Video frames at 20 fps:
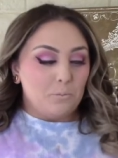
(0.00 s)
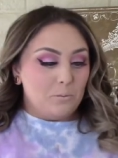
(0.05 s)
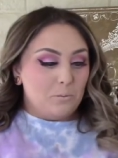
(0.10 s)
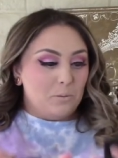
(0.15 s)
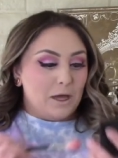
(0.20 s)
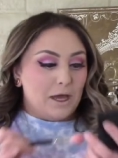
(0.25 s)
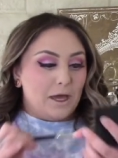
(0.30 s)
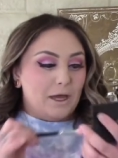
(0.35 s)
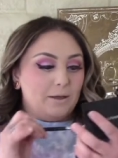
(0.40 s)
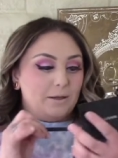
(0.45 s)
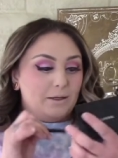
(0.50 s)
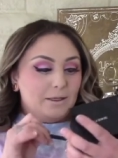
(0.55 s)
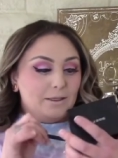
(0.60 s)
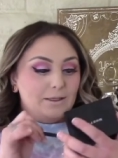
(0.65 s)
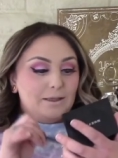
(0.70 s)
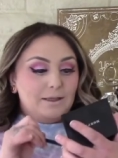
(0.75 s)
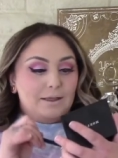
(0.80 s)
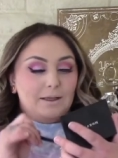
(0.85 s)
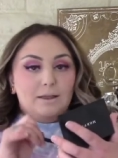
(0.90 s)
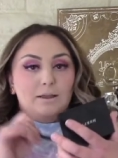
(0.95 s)
but
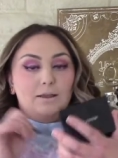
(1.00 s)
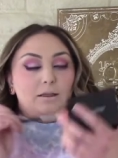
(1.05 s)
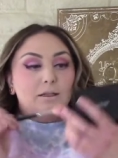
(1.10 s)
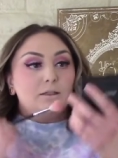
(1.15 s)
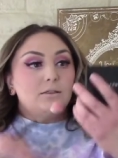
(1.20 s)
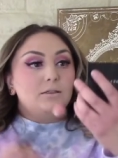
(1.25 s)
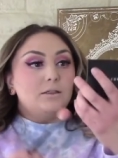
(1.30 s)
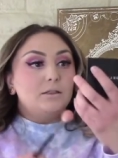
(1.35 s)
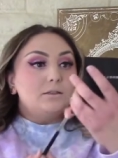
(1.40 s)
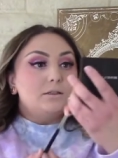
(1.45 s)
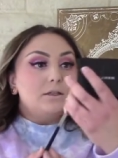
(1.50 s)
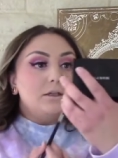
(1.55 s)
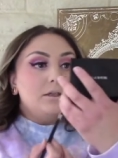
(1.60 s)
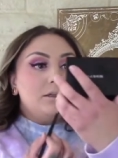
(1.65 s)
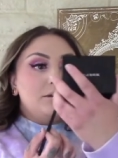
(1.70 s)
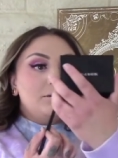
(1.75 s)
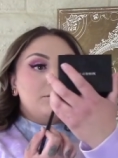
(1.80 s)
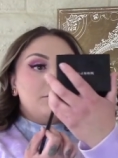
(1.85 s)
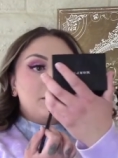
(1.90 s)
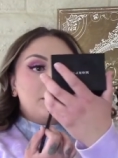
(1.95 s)
let's
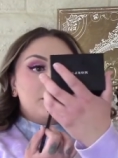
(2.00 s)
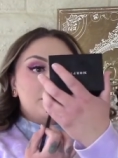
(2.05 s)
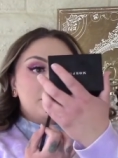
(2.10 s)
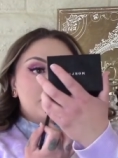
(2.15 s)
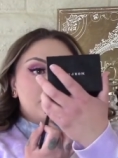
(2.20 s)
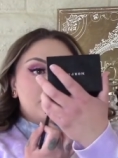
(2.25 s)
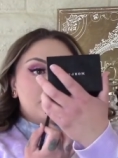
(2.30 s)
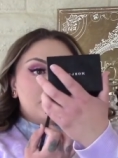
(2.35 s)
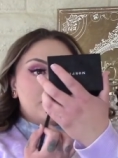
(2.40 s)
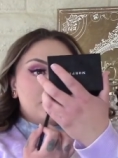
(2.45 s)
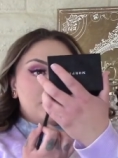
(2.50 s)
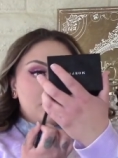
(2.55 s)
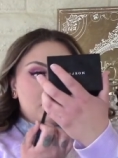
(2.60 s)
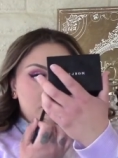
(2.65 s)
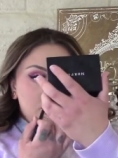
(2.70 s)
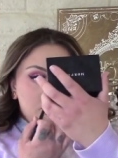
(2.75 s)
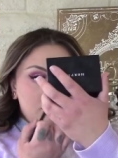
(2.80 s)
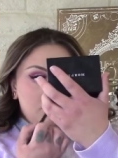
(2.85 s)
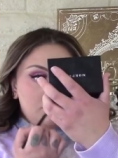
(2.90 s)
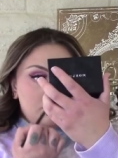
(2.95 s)
continue on to the
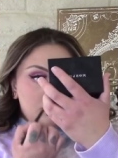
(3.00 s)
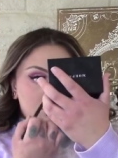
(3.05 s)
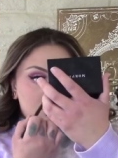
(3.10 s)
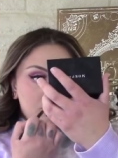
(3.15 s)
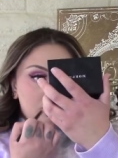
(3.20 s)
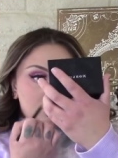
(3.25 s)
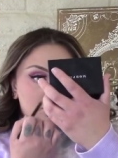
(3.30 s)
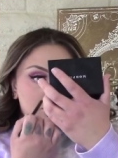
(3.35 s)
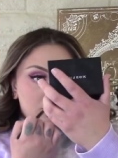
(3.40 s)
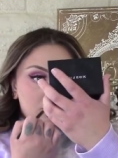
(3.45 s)
nose.